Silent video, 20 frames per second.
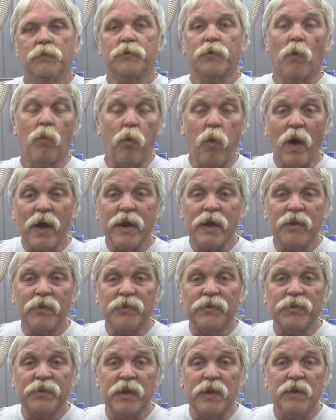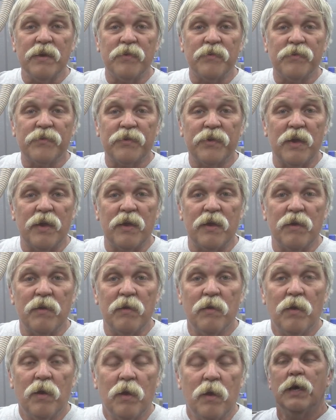So what is CNC?
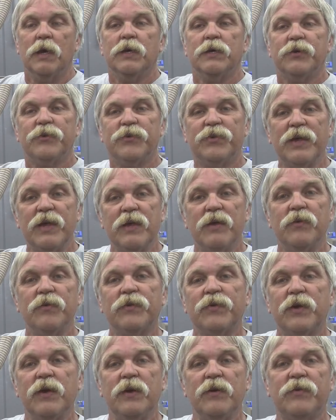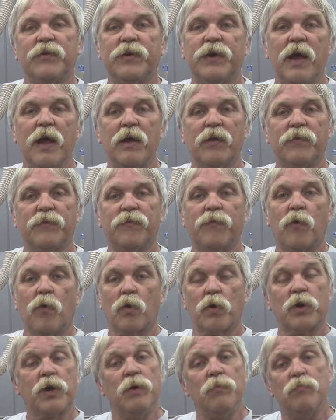CNC stands
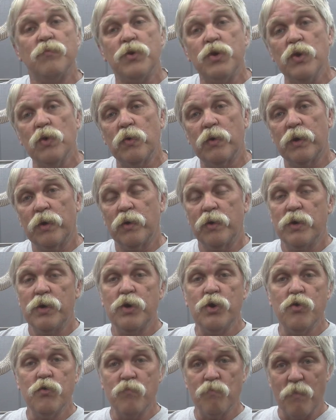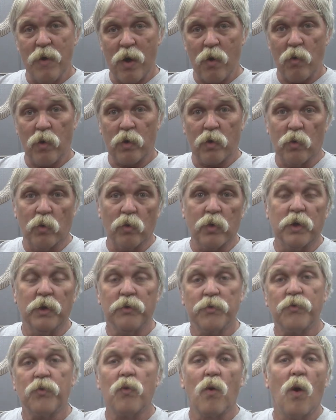for Computer Numerical
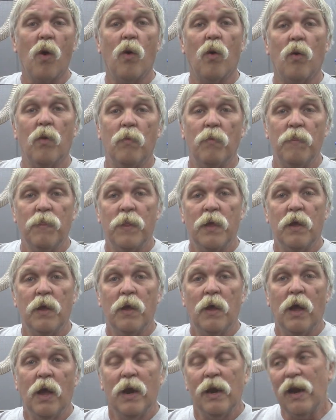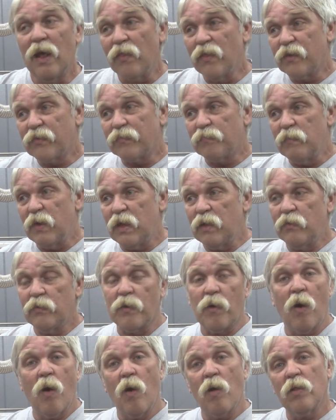Control. Now this
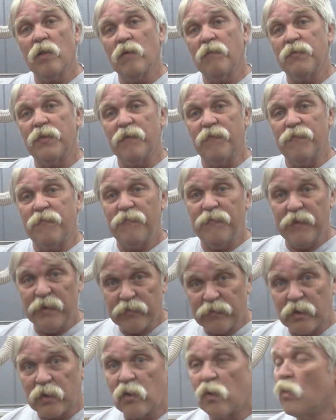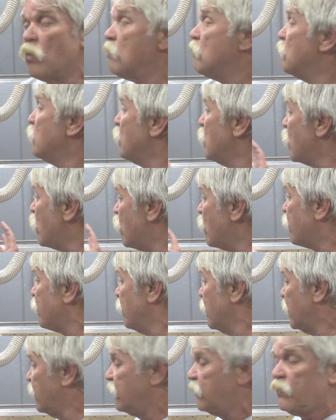means all of the physical
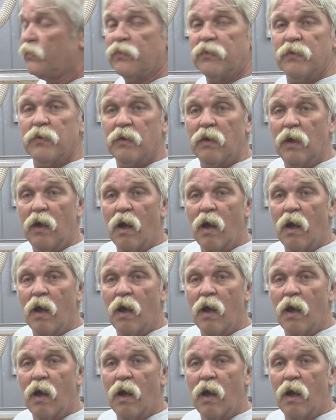movements